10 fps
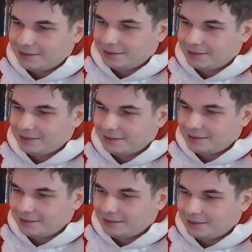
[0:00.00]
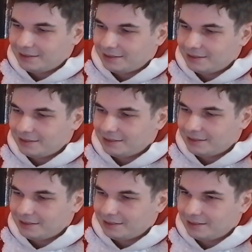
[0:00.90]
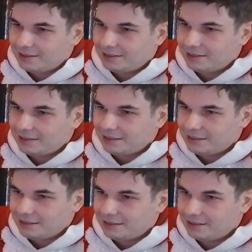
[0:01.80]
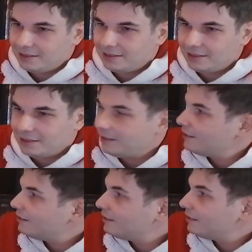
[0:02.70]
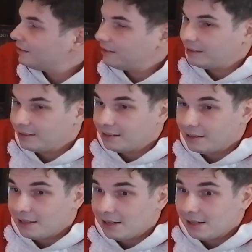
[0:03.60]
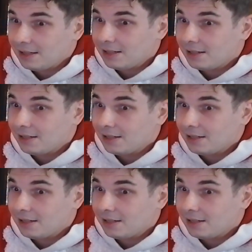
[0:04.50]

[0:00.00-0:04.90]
The person shown says nothing.